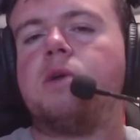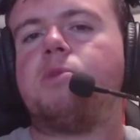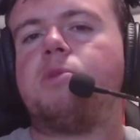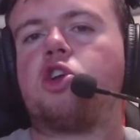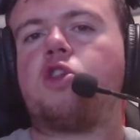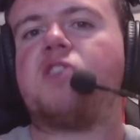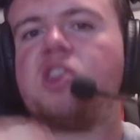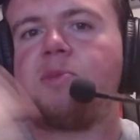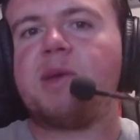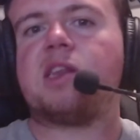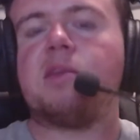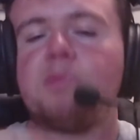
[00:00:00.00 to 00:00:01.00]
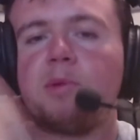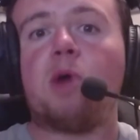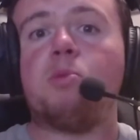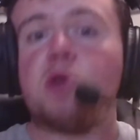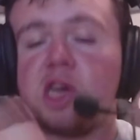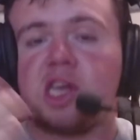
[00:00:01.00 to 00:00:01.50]
because obviously it's making them the more
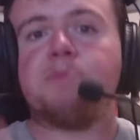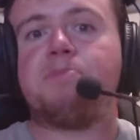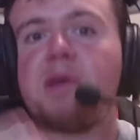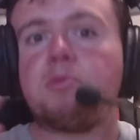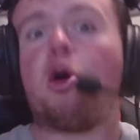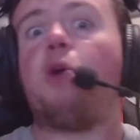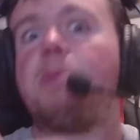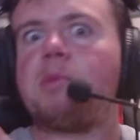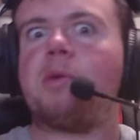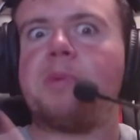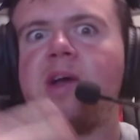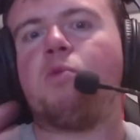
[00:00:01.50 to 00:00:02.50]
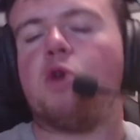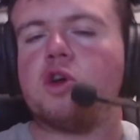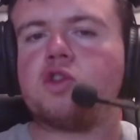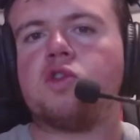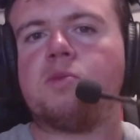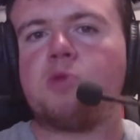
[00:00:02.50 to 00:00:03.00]
money and pe- more people are playing
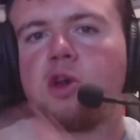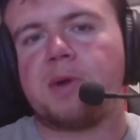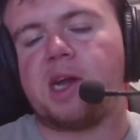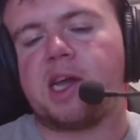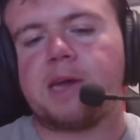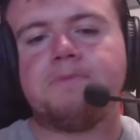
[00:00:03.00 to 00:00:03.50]
Warzone than multiplayer.